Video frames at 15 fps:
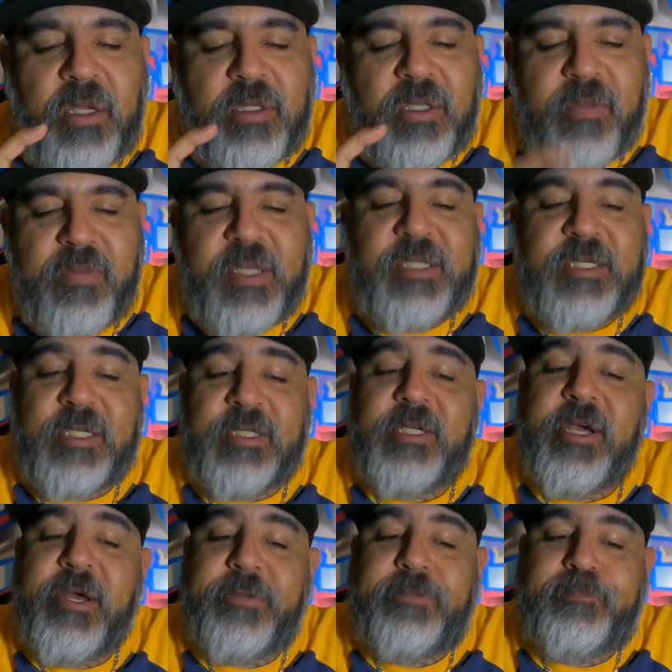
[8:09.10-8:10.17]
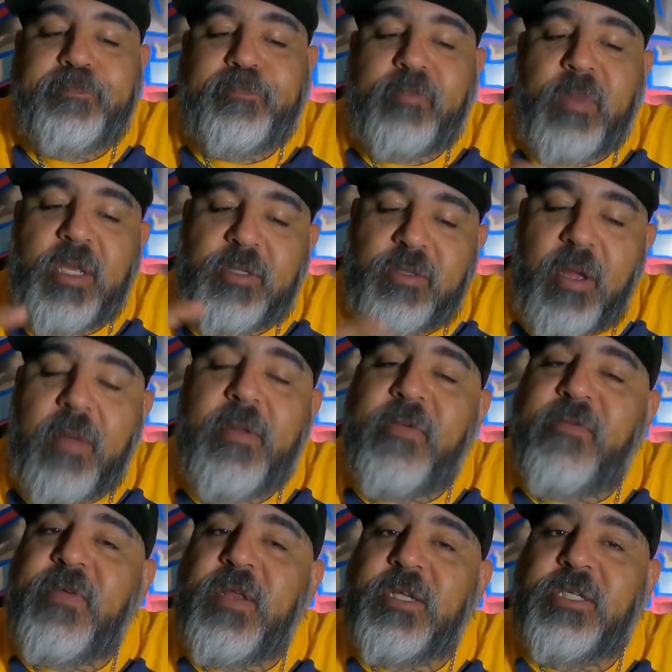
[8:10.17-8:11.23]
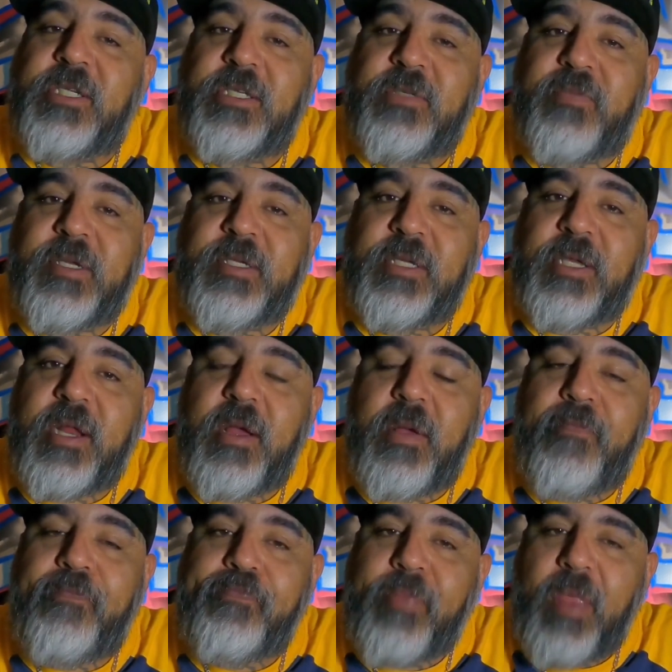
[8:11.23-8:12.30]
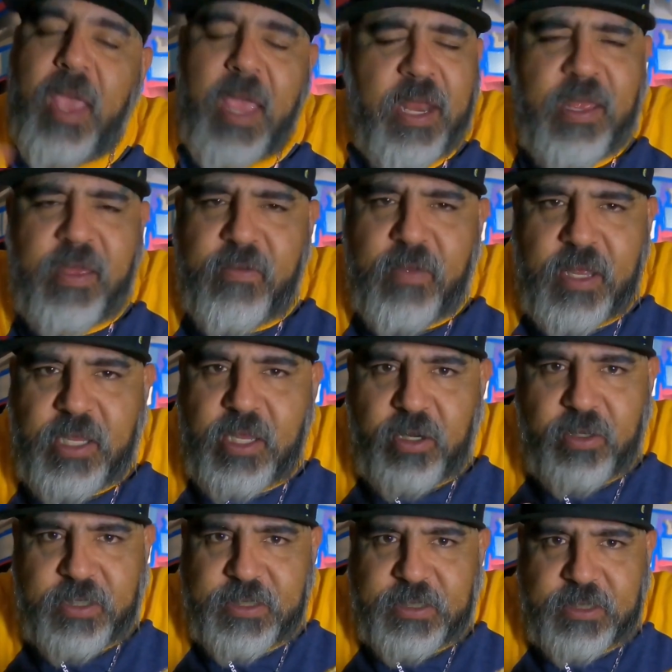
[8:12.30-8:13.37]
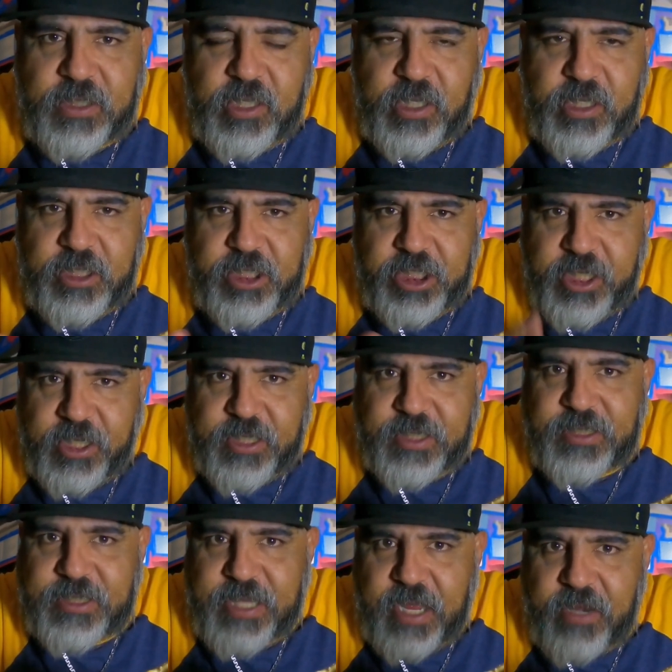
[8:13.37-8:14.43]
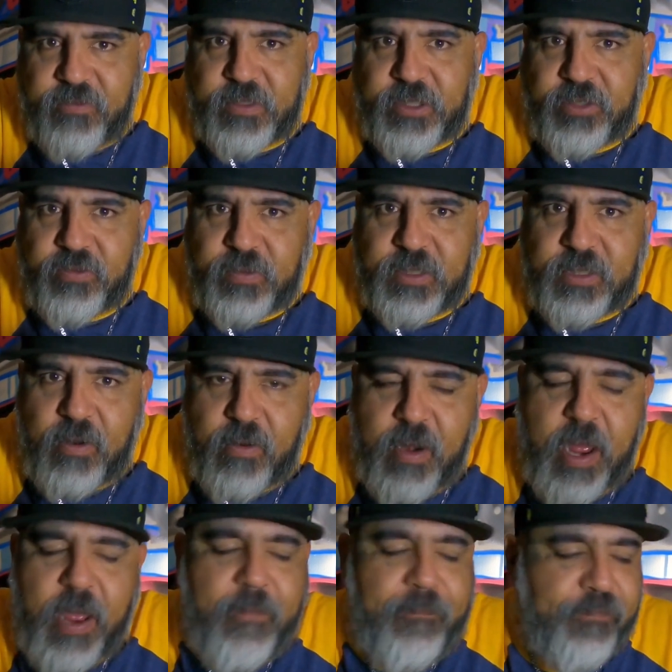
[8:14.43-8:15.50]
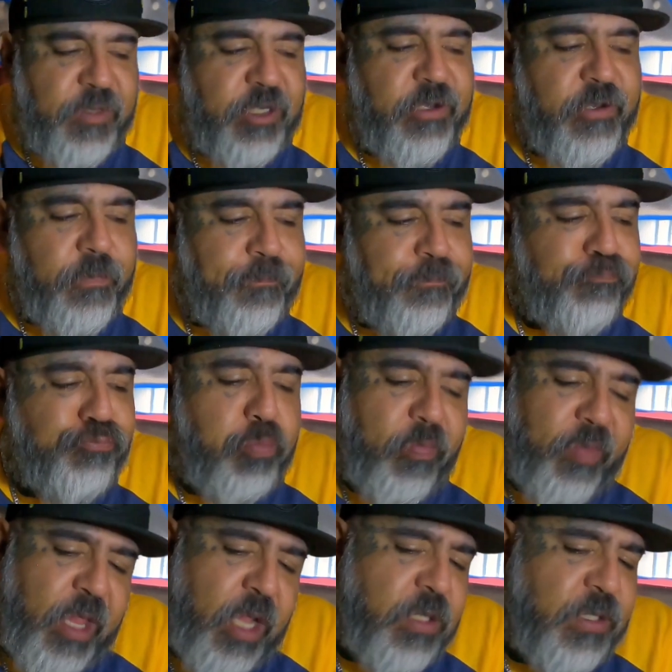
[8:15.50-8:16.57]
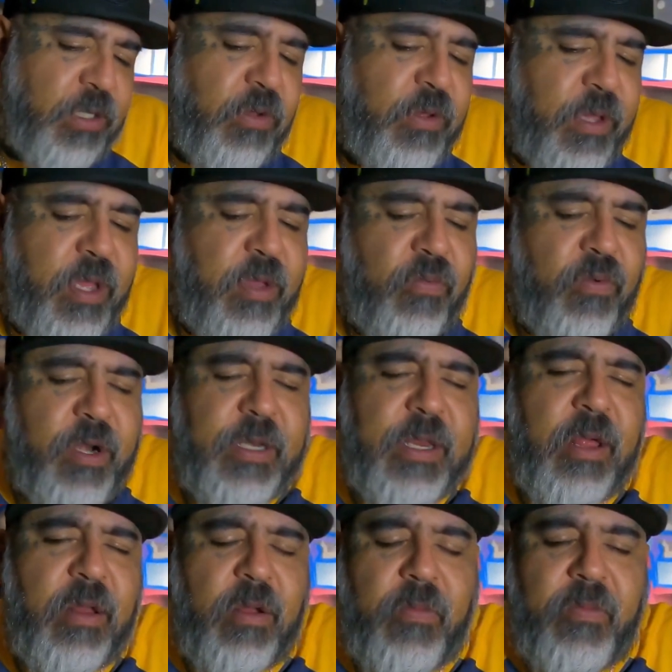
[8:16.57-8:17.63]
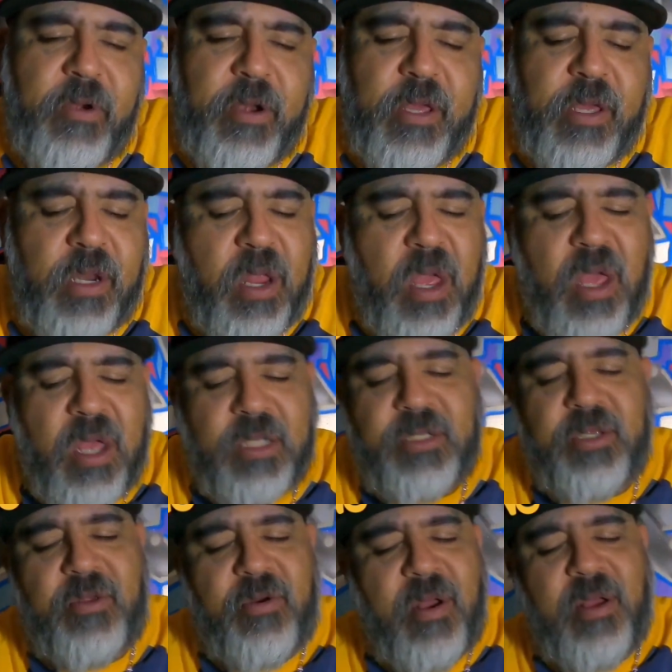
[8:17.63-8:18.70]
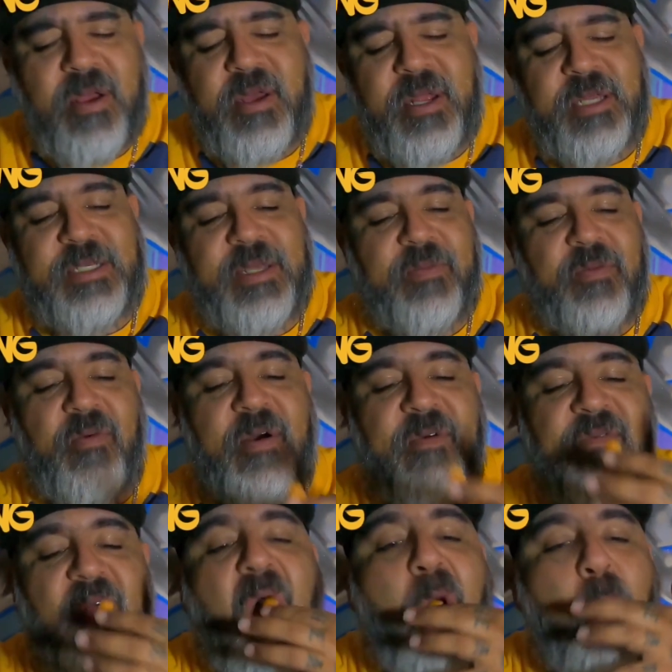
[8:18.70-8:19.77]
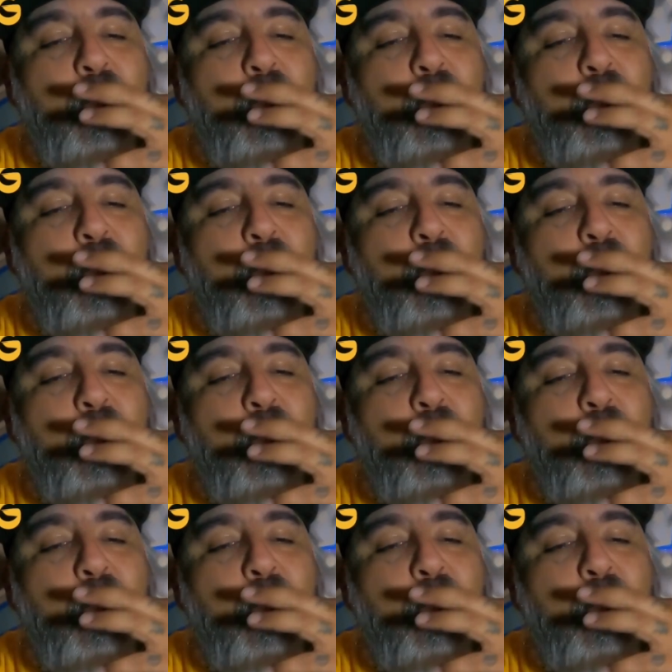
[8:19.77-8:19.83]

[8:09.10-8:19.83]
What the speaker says: The biscuit's good. So I'm going to finish this biscuit up. And, you know, the chicken sandwich was all right, too. So it worked out all pretty good. So they're all good except the waffle.